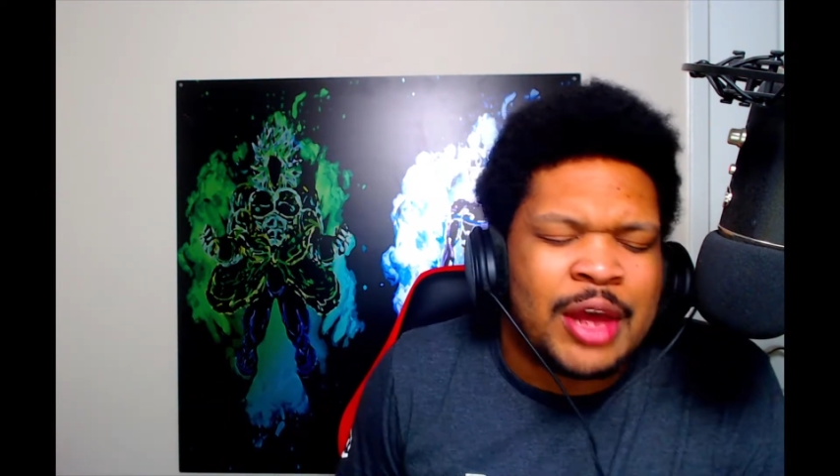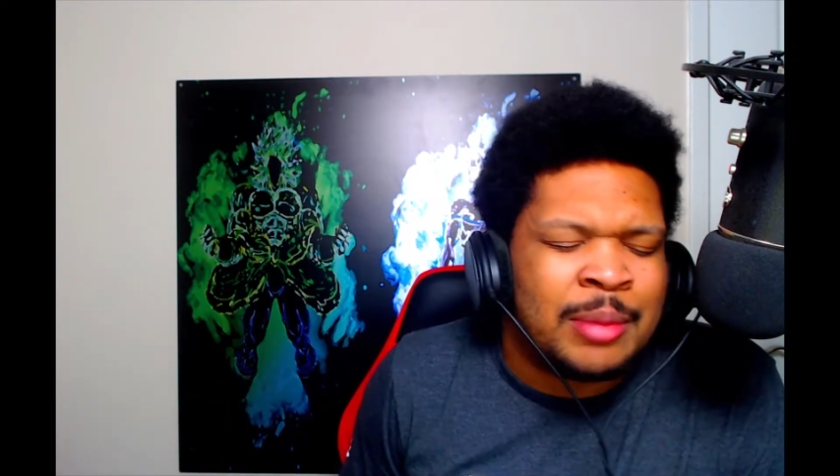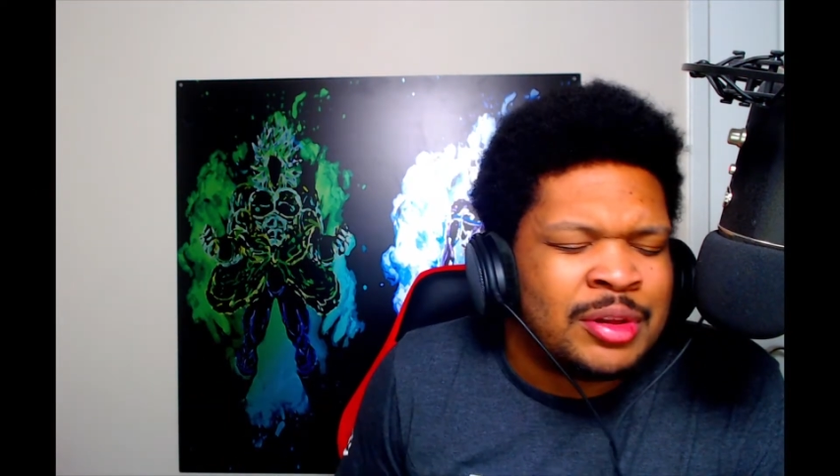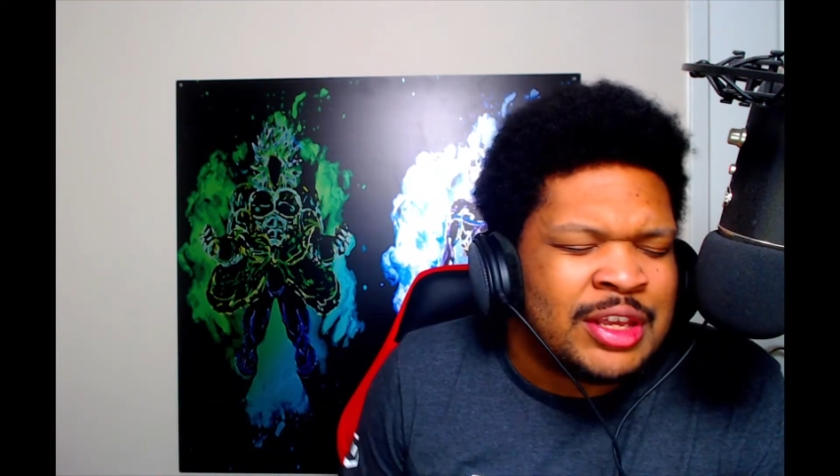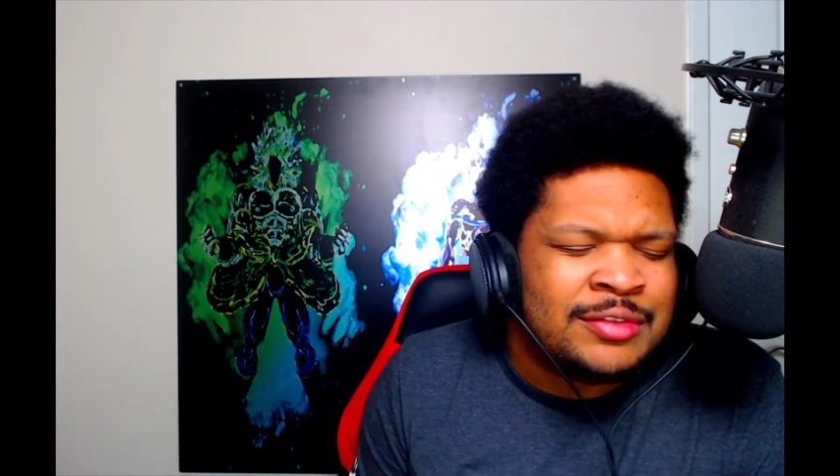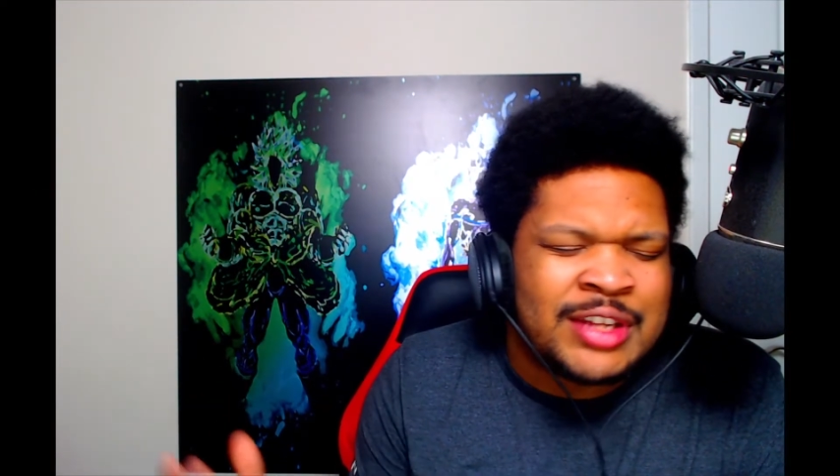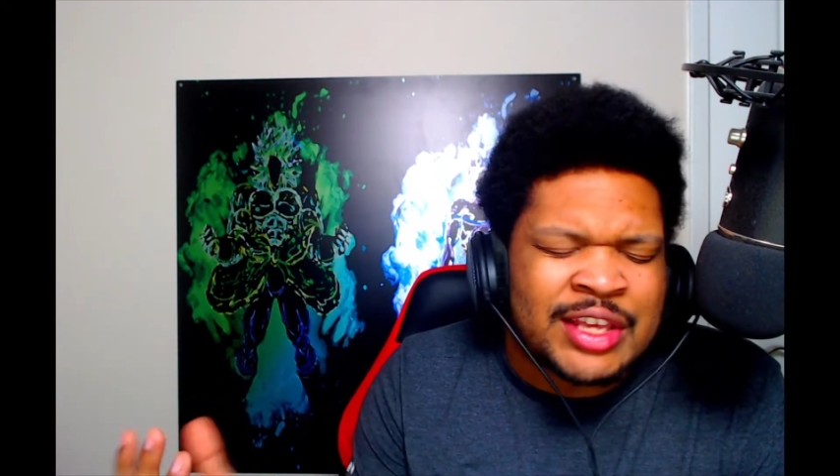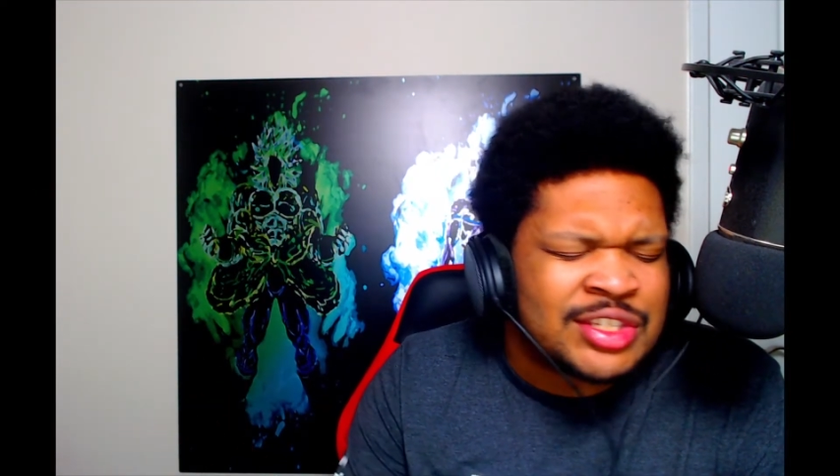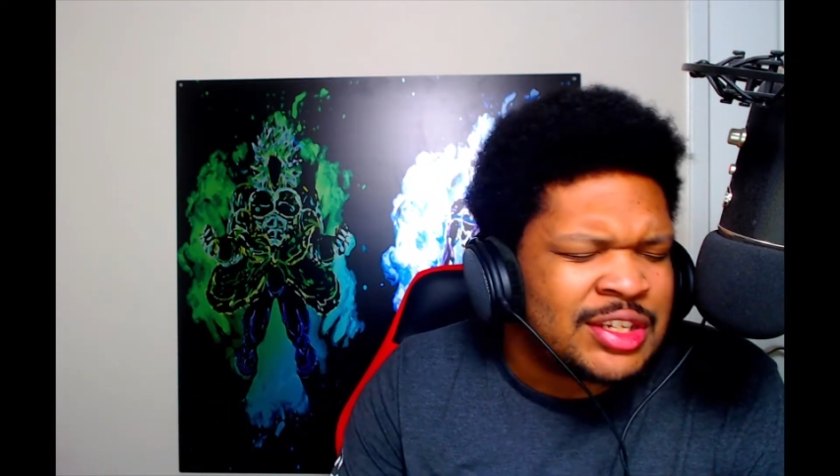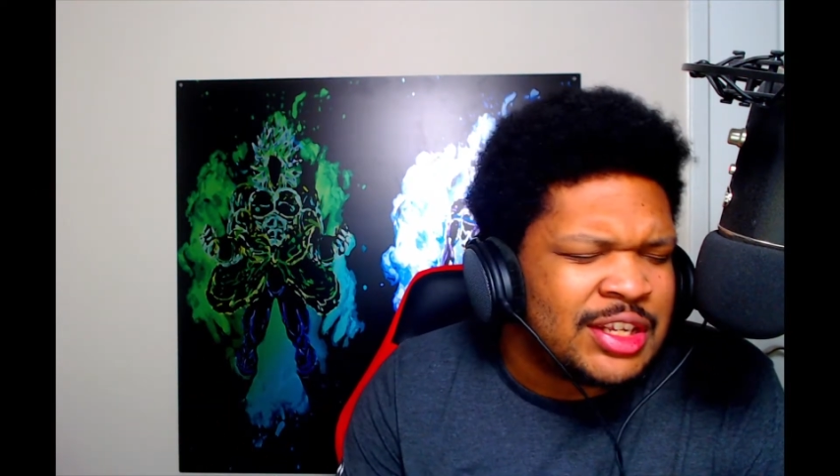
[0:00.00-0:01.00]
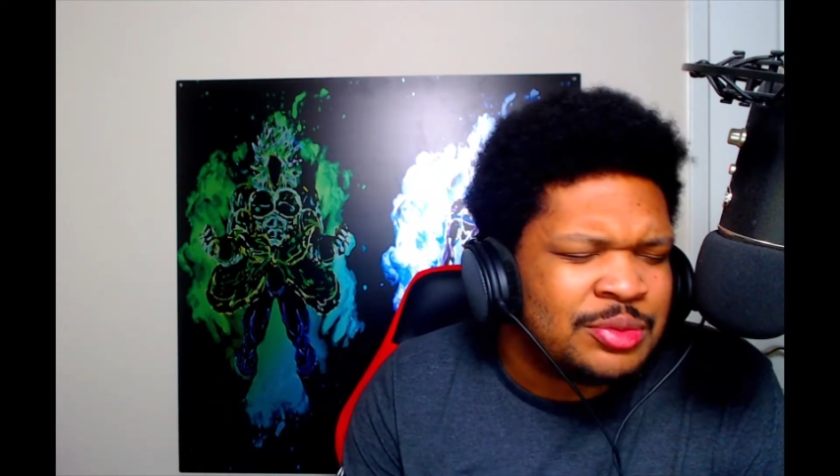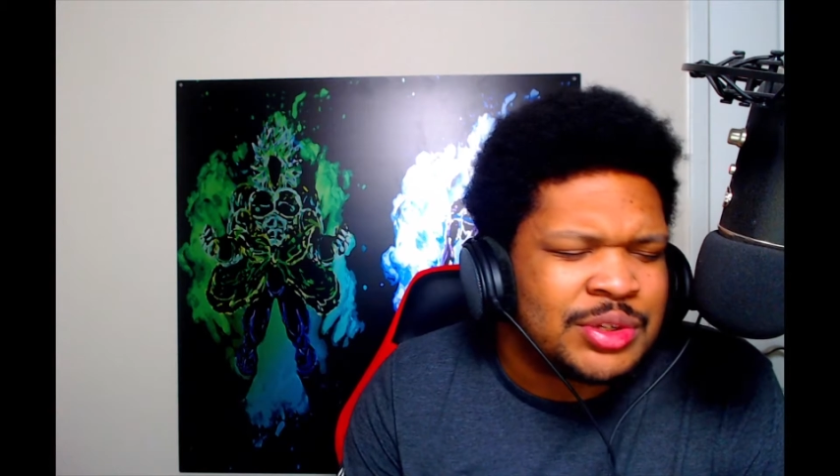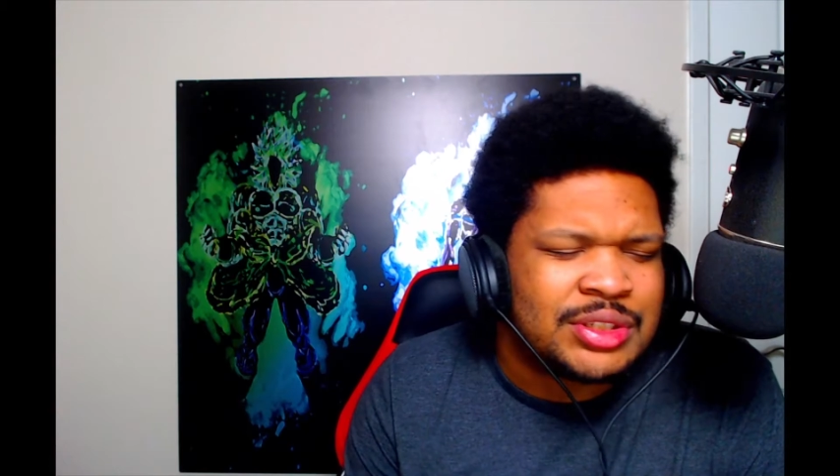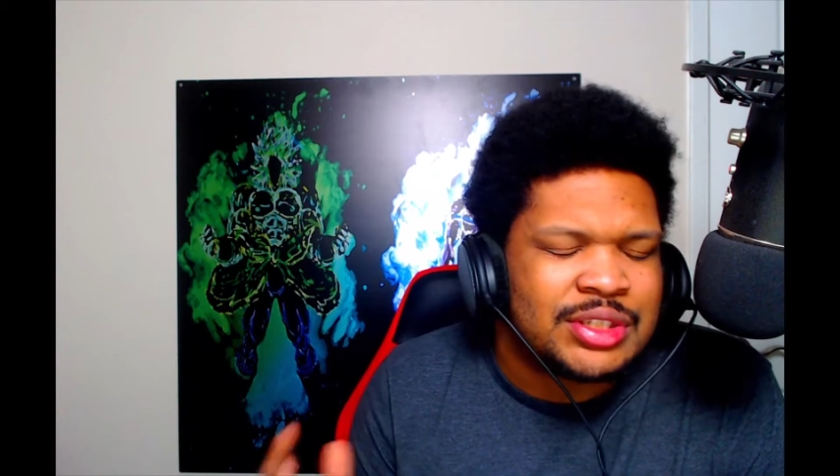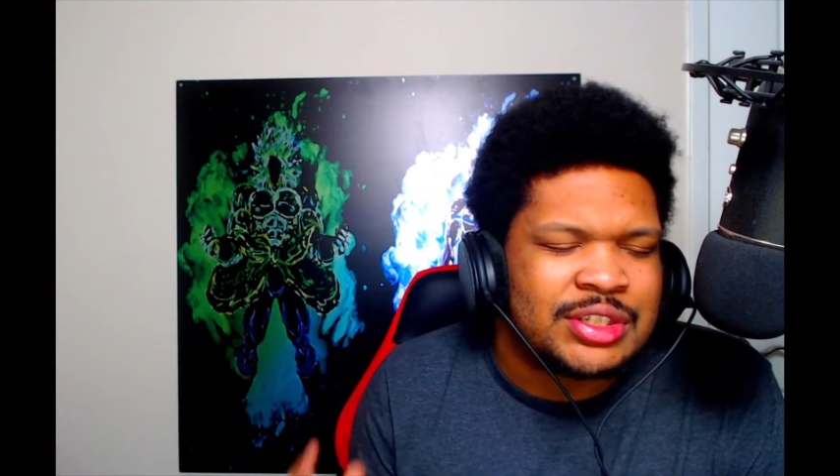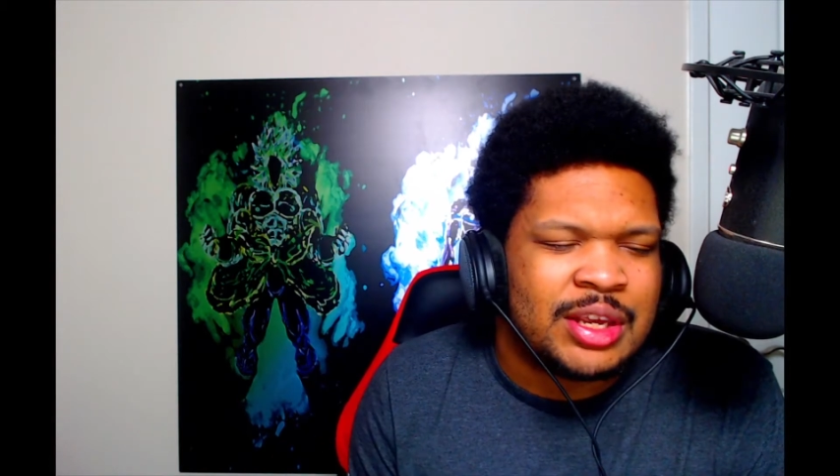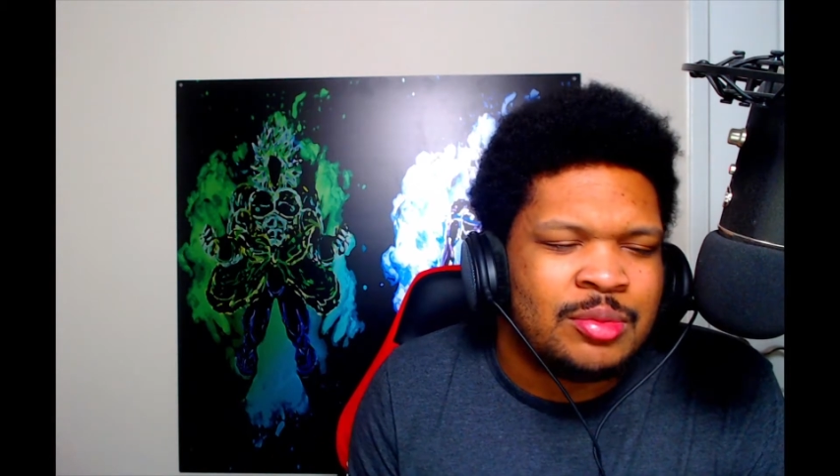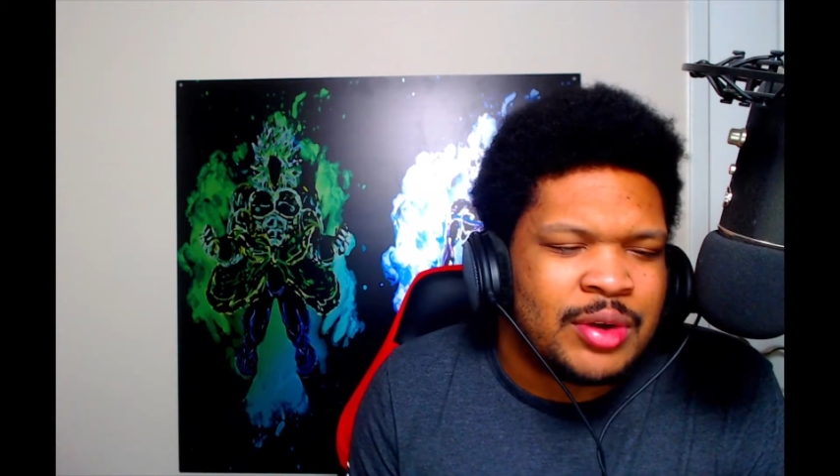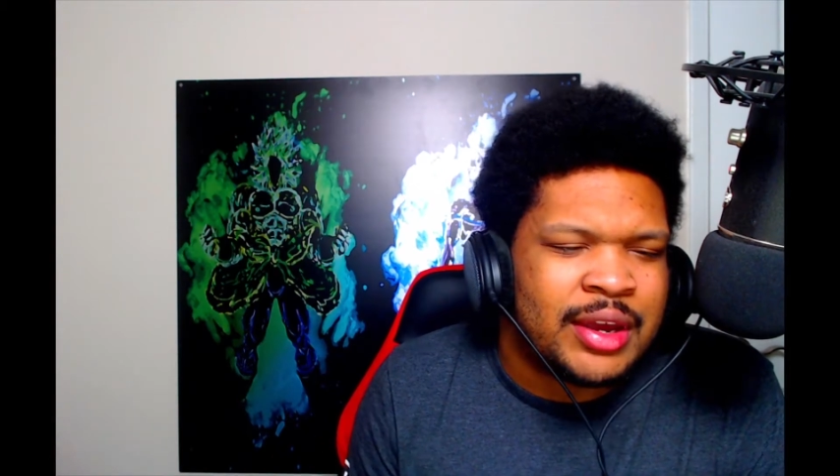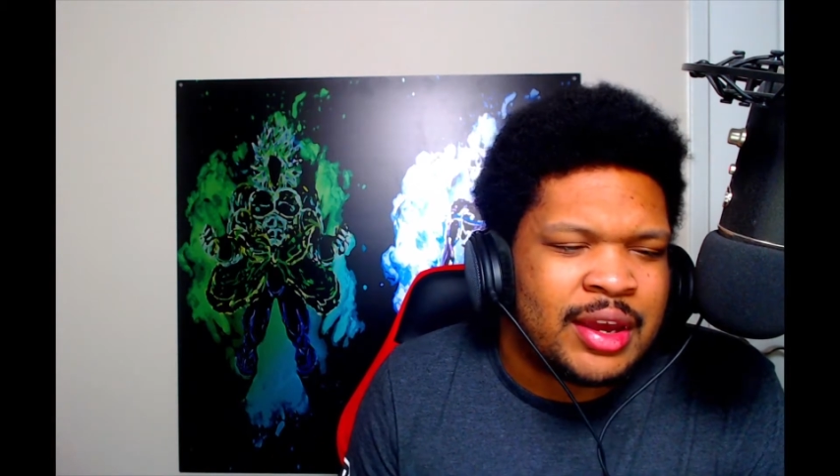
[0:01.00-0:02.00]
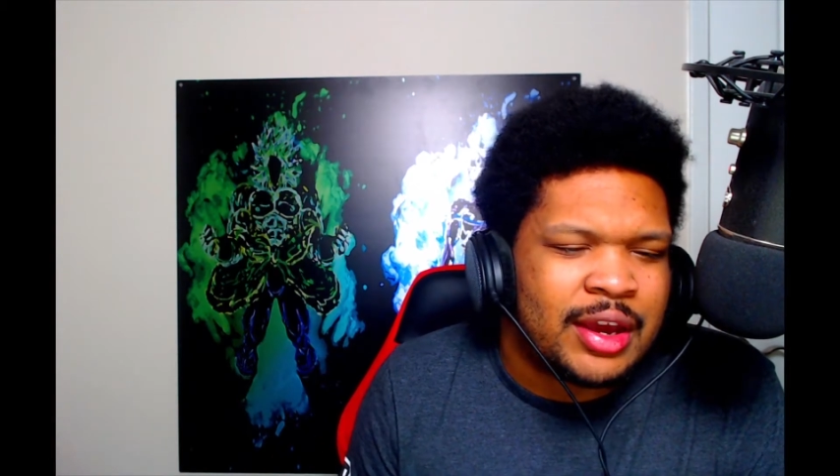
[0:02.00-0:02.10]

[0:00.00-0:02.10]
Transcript: I believe Destiny was the same way.